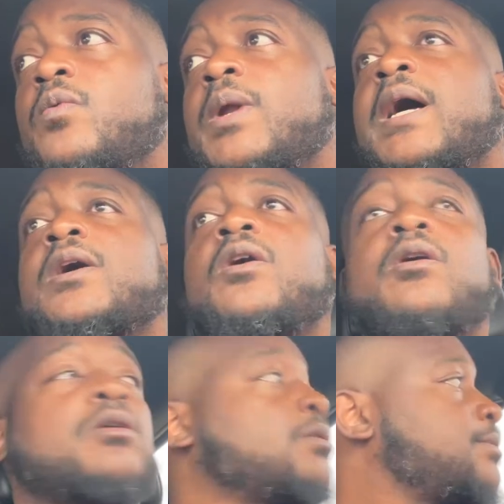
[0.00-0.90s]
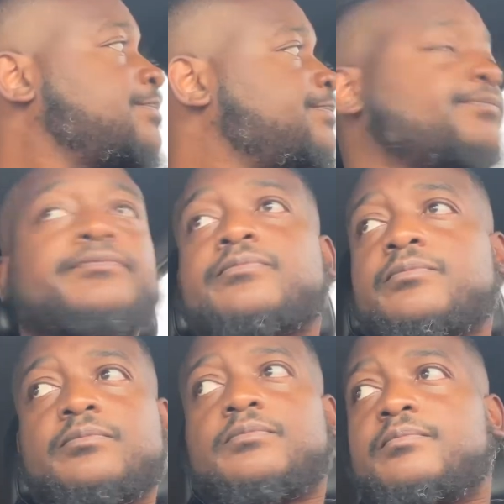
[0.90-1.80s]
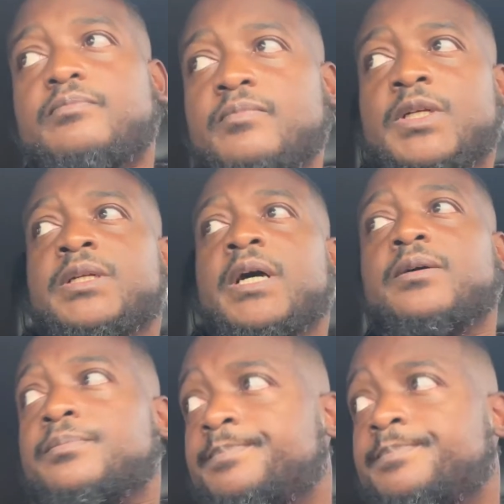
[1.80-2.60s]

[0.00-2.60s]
when I called. No.